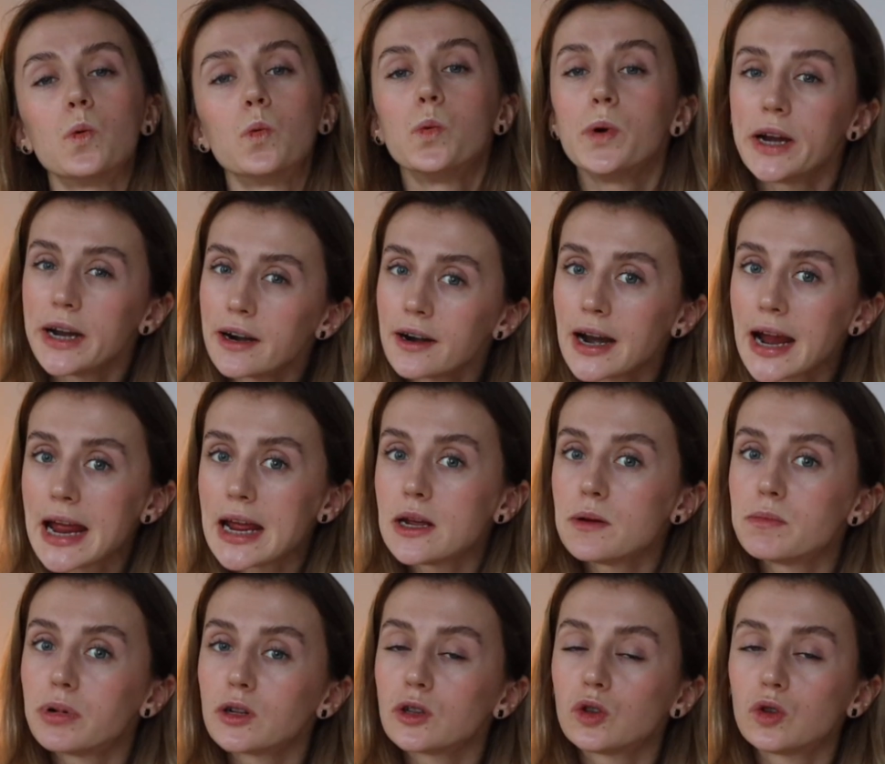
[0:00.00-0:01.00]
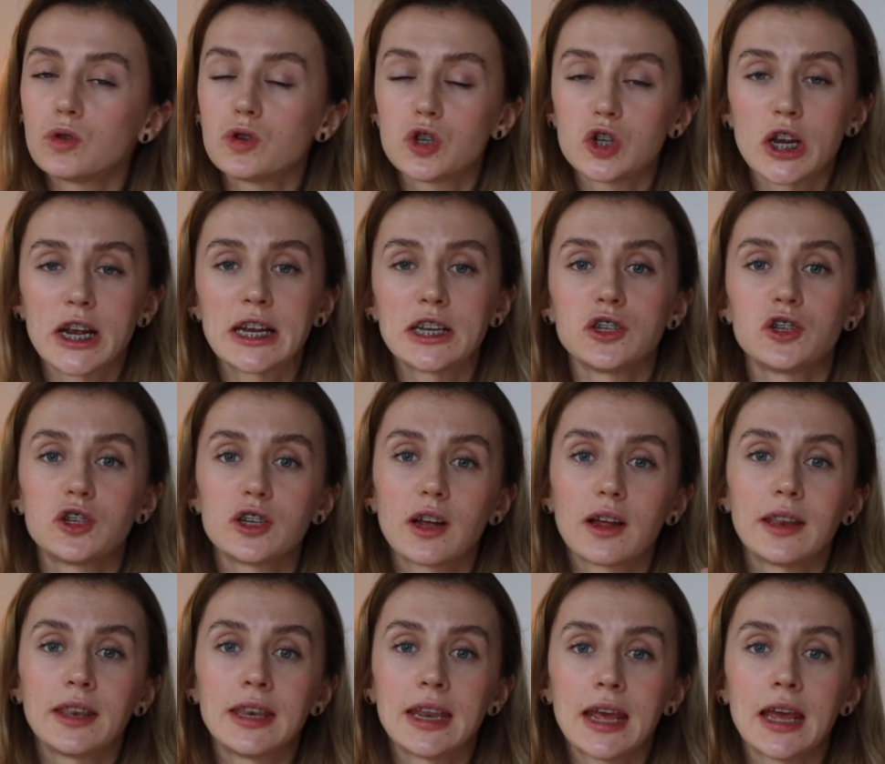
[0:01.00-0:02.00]
We are able to change
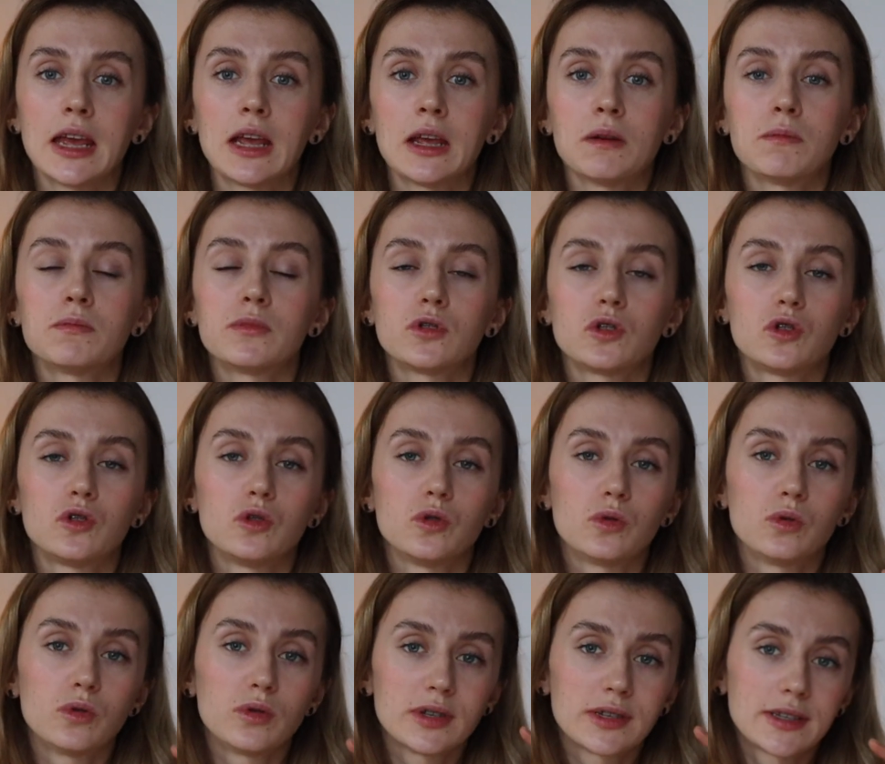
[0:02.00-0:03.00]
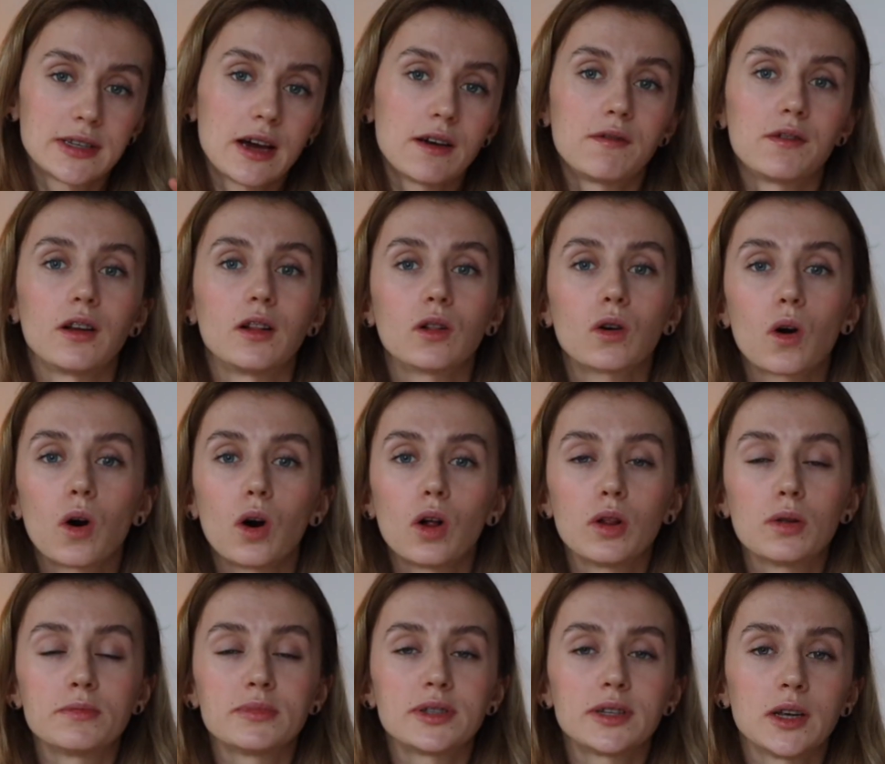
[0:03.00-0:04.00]
name to several
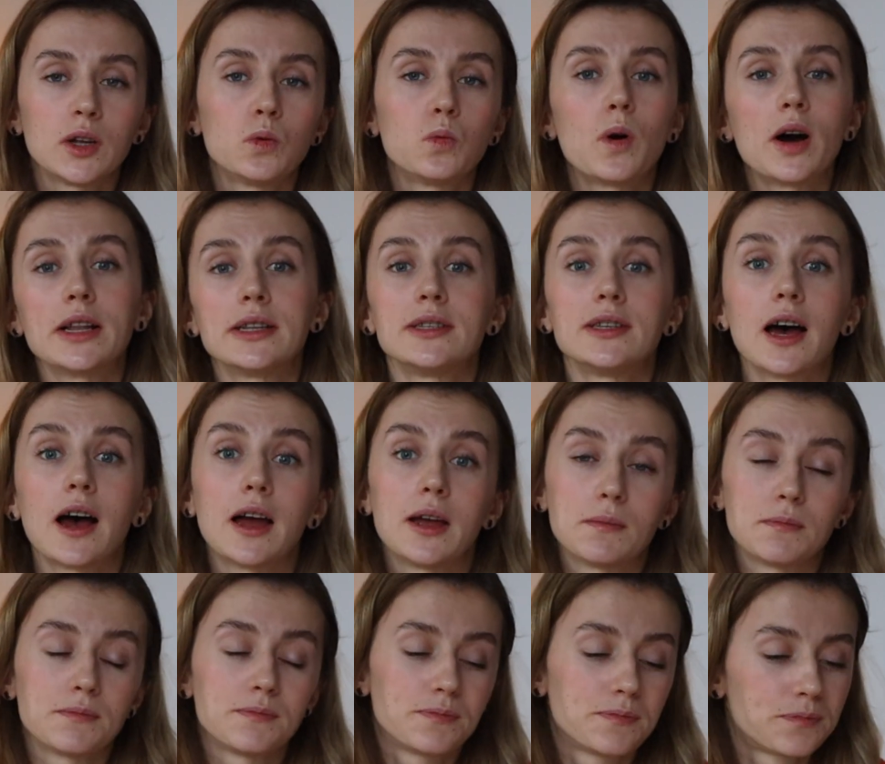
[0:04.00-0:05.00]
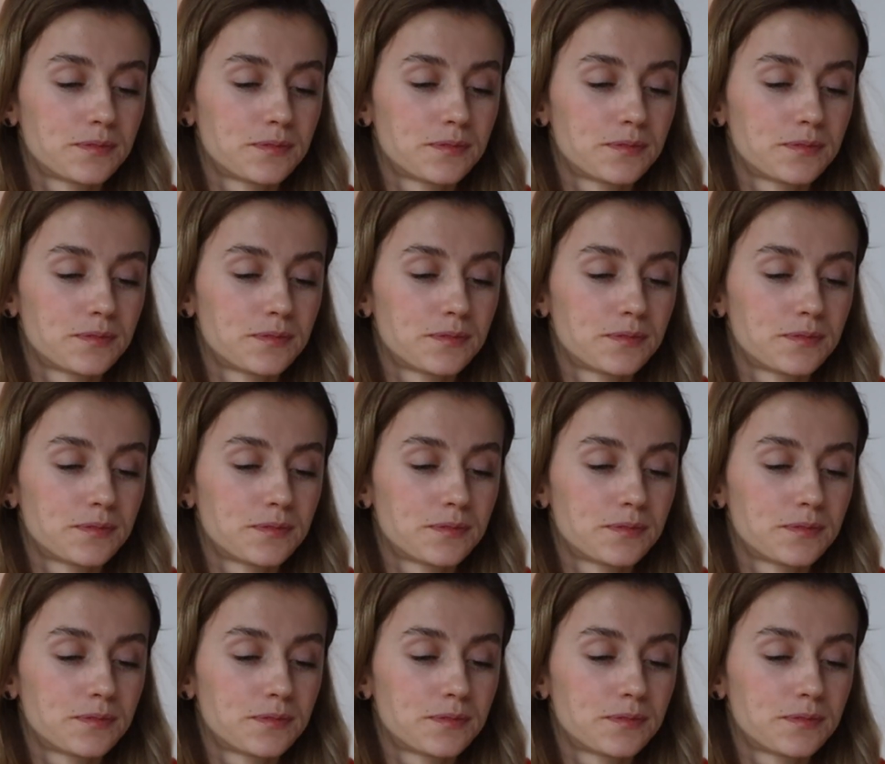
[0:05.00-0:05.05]
columns in one time.